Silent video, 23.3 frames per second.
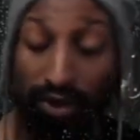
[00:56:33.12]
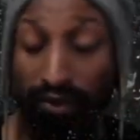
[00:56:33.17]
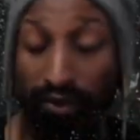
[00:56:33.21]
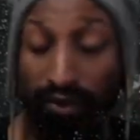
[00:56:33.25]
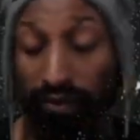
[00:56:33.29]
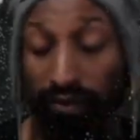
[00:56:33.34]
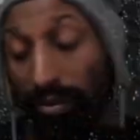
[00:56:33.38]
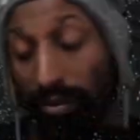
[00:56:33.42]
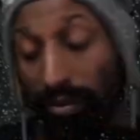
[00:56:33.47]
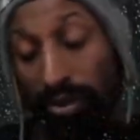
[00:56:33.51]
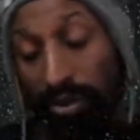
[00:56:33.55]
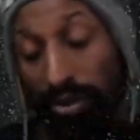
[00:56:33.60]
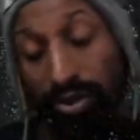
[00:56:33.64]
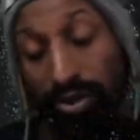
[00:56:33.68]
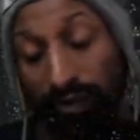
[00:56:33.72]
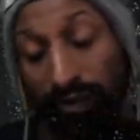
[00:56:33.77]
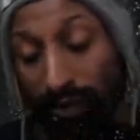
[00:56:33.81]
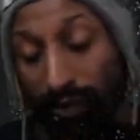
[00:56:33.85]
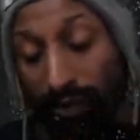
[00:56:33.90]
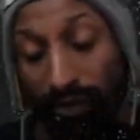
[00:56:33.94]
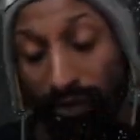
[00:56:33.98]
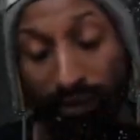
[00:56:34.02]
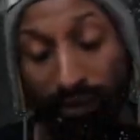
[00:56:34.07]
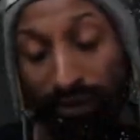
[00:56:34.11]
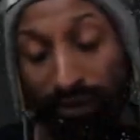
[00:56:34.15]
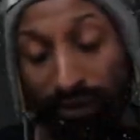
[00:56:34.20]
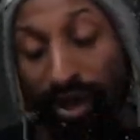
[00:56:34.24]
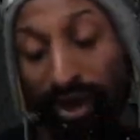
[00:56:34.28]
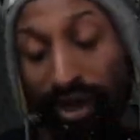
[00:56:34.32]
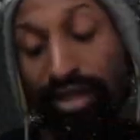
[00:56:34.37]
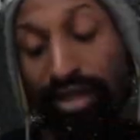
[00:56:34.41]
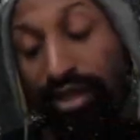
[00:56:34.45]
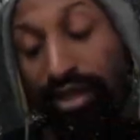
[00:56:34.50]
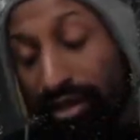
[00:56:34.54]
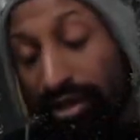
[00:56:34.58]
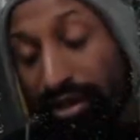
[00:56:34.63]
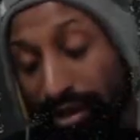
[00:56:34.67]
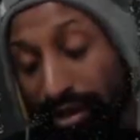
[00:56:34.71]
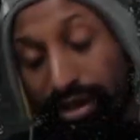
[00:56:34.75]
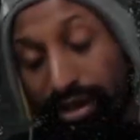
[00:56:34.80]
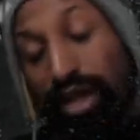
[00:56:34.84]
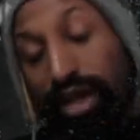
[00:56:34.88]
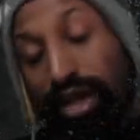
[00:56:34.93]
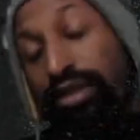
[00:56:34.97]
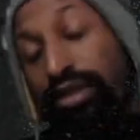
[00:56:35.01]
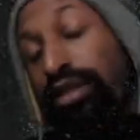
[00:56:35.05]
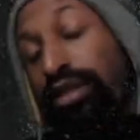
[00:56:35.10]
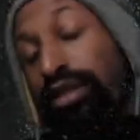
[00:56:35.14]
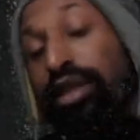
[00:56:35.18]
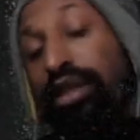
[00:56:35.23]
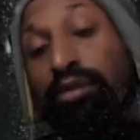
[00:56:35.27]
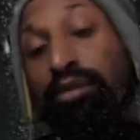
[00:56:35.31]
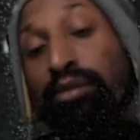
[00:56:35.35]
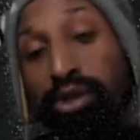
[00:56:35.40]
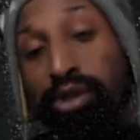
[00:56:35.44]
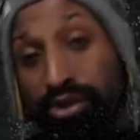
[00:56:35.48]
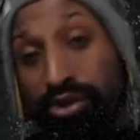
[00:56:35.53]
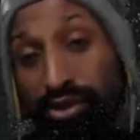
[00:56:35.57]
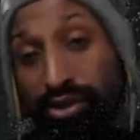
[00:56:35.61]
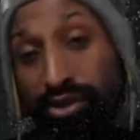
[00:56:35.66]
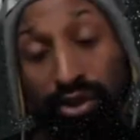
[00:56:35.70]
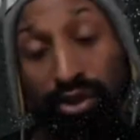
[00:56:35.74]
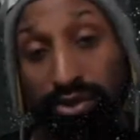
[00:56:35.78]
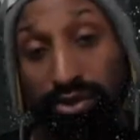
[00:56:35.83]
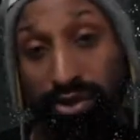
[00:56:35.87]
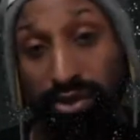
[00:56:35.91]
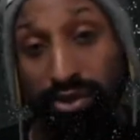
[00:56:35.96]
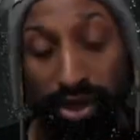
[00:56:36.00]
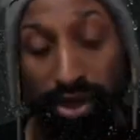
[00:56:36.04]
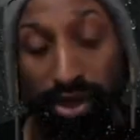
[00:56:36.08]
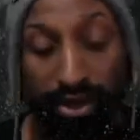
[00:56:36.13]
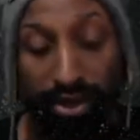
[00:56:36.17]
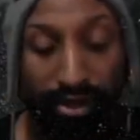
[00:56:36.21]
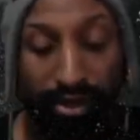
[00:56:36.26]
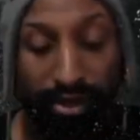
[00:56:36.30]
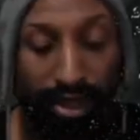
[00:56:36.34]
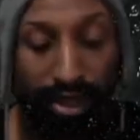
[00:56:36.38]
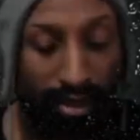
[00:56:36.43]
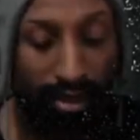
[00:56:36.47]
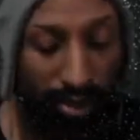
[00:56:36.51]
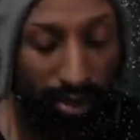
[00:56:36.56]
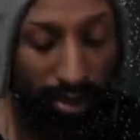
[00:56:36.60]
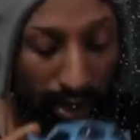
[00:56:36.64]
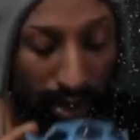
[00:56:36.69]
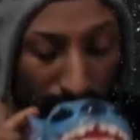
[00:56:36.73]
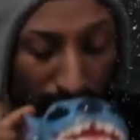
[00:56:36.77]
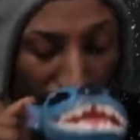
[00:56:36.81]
for most of it, for, for us here in the States, it's going to be your social security number.